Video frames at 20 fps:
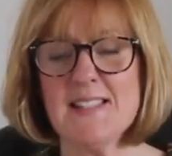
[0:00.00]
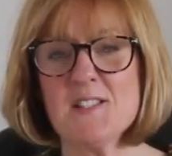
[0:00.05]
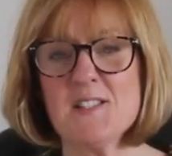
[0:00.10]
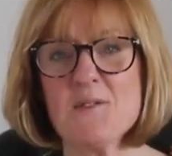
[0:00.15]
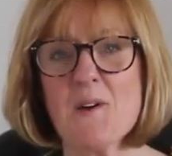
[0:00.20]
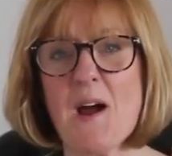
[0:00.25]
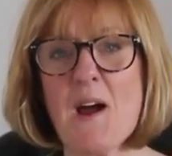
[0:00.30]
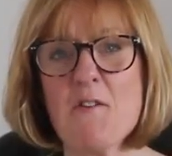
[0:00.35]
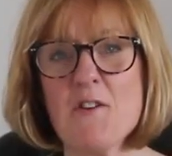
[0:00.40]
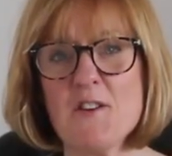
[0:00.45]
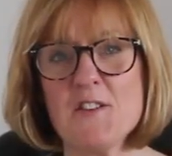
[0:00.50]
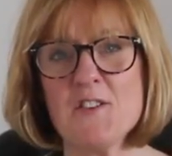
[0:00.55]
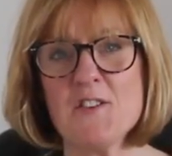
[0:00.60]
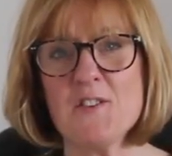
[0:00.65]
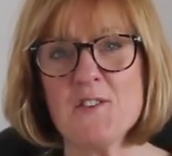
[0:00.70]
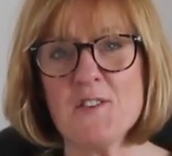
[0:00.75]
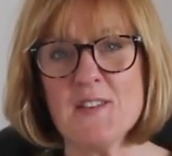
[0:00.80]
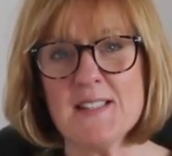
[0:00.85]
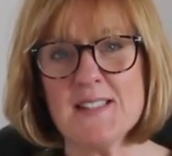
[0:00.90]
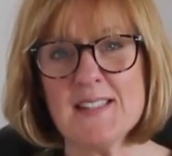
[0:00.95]
into our
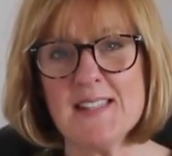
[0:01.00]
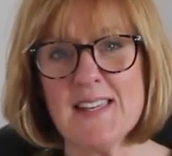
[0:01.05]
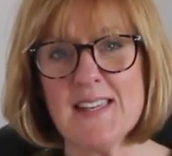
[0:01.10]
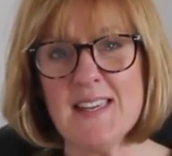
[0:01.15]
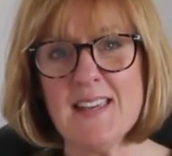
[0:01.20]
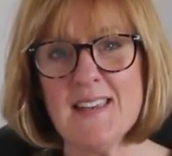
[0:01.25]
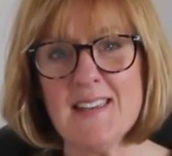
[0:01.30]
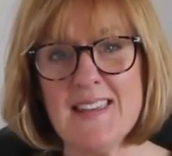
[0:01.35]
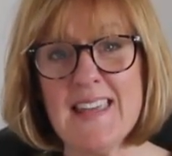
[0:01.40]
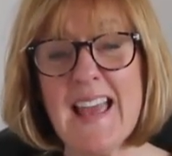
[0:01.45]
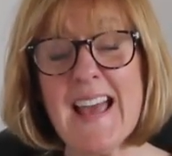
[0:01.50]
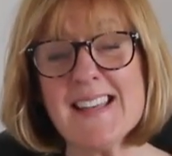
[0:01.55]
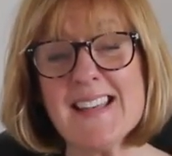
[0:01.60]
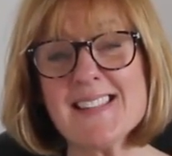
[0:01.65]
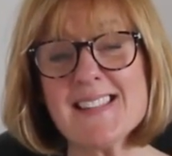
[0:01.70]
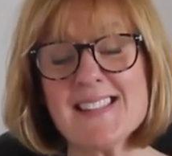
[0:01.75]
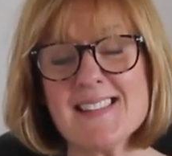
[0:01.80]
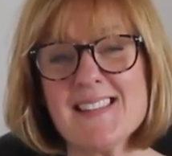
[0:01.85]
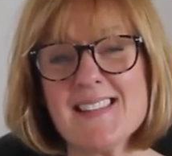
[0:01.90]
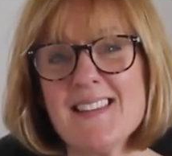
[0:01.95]
eternity,
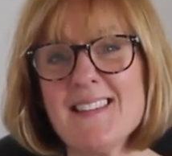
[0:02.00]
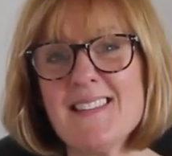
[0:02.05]
yes,